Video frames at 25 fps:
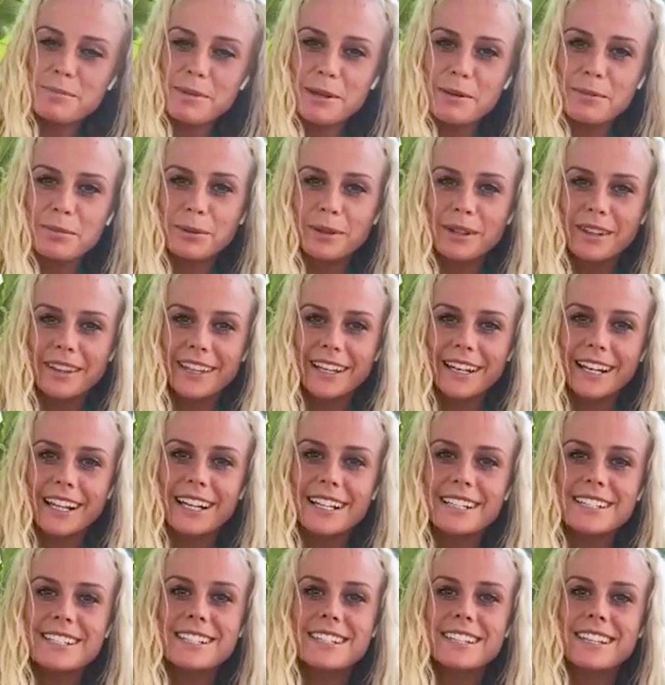people the
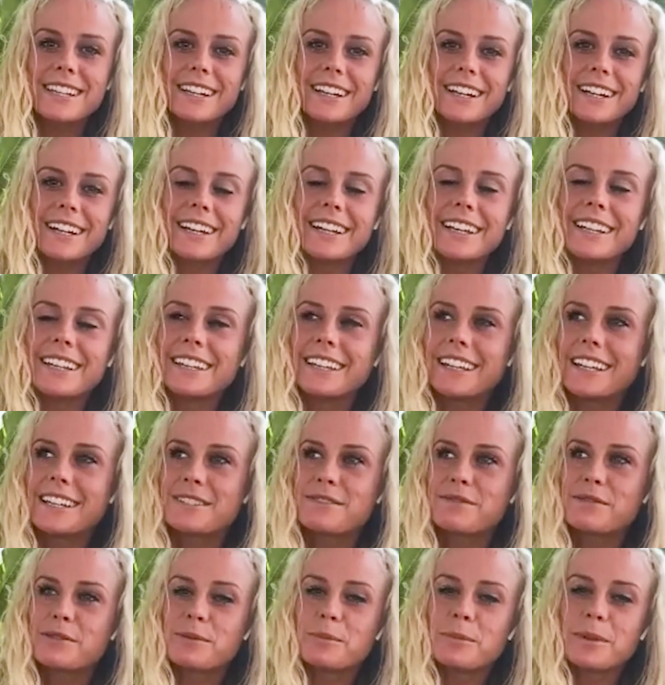
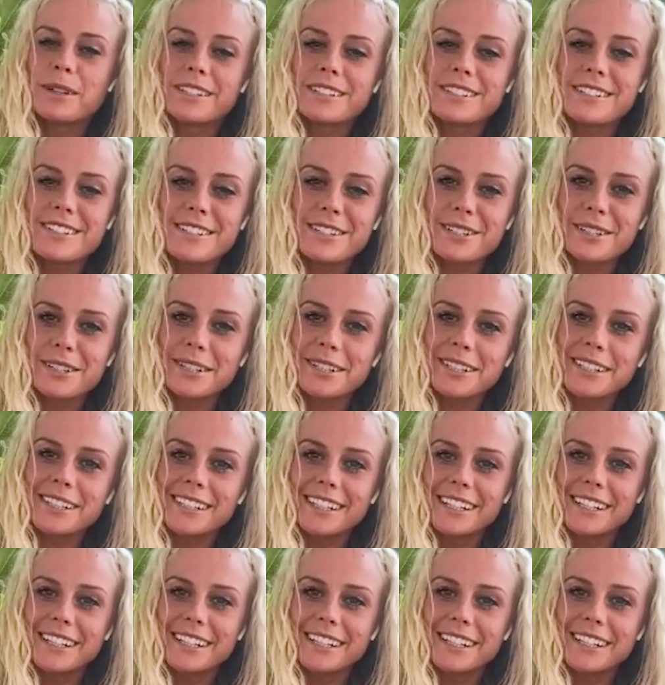last few months, so